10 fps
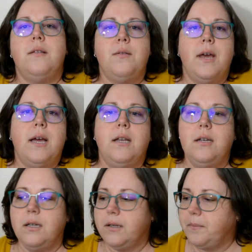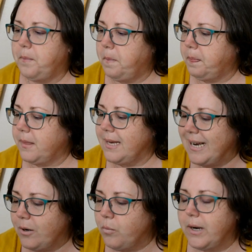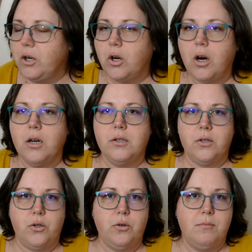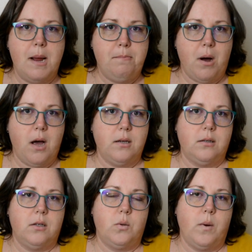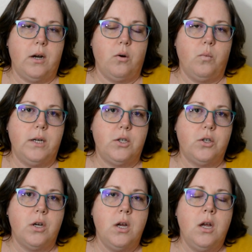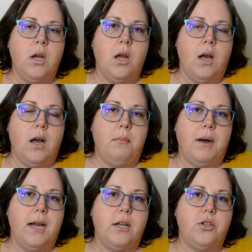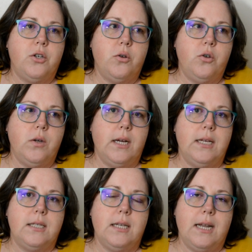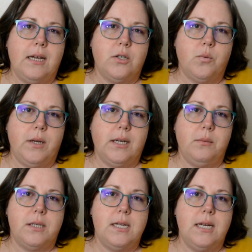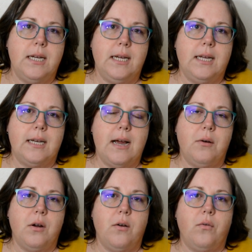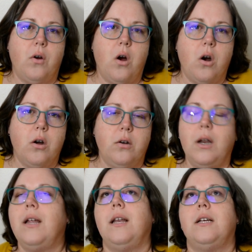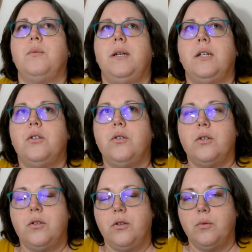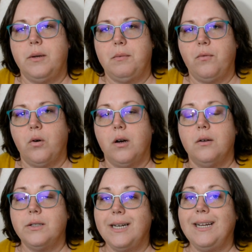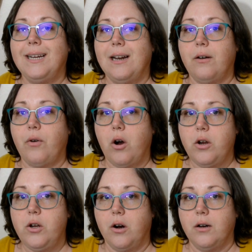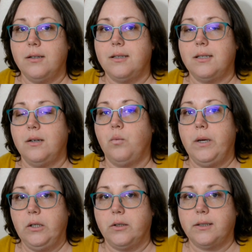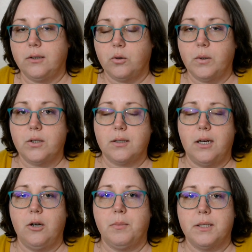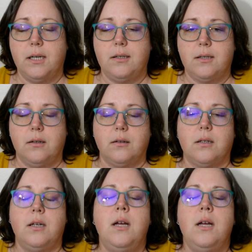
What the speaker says: then, in regards to my boss sweater, which I had showed you guys last week, I was knitting it out of art, not last week, I showed it to you the week before. I was knitting it out of Art Yarn's Regal Silk, which is 100% silk.